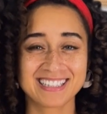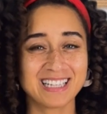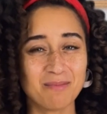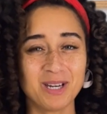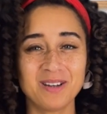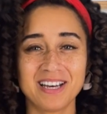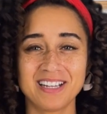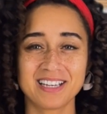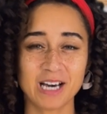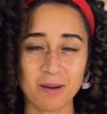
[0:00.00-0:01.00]
Let me know down in
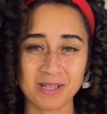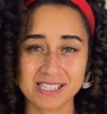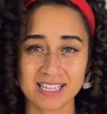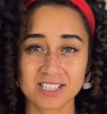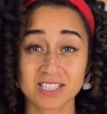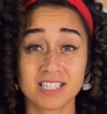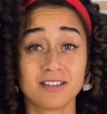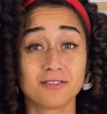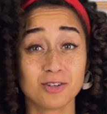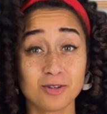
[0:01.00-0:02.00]
the comment section if
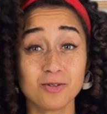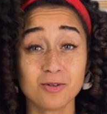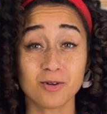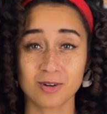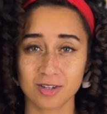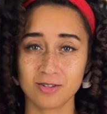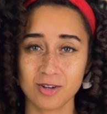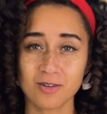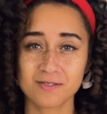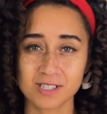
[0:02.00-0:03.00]
you or you
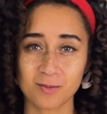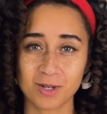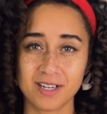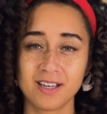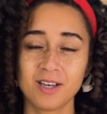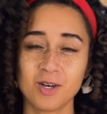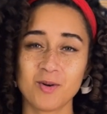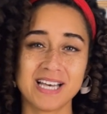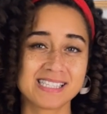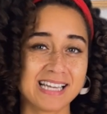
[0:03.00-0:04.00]
know of someone who
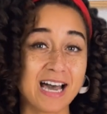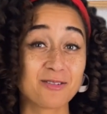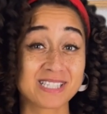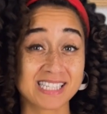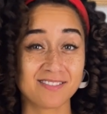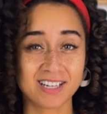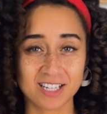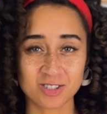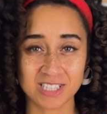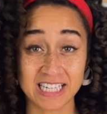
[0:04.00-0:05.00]
has not received
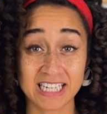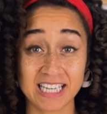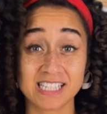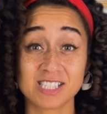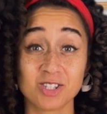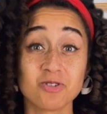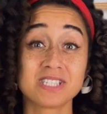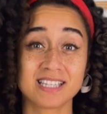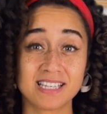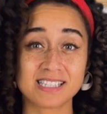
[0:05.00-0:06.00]
180 days
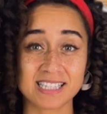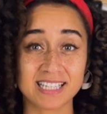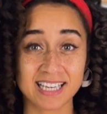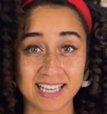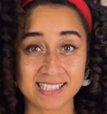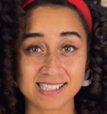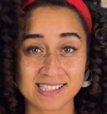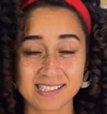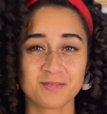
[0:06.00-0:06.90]
using these e-gates.